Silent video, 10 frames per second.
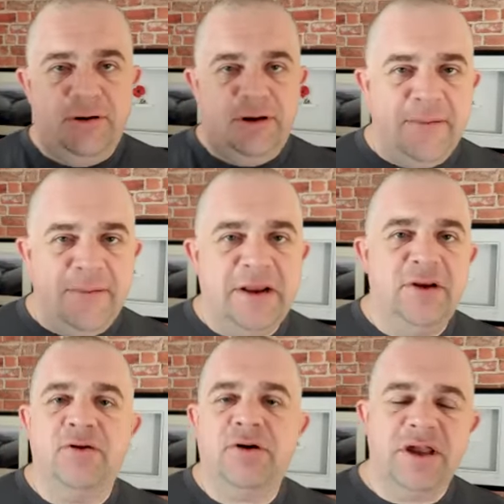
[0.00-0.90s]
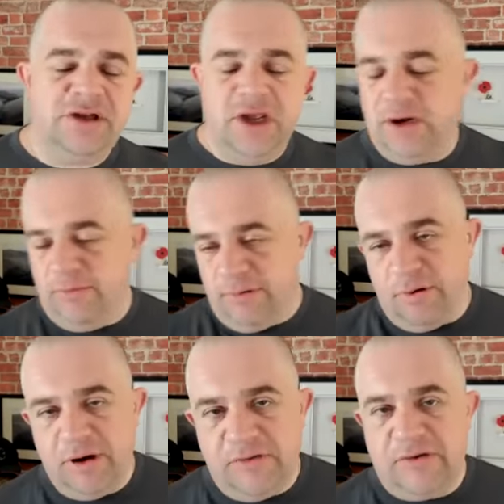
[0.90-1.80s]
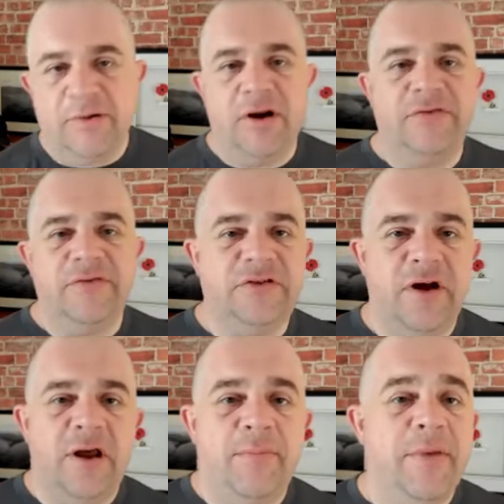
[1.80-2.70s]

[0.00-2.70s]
lemonade in your kitchen, you'll be putting some kind of sign up,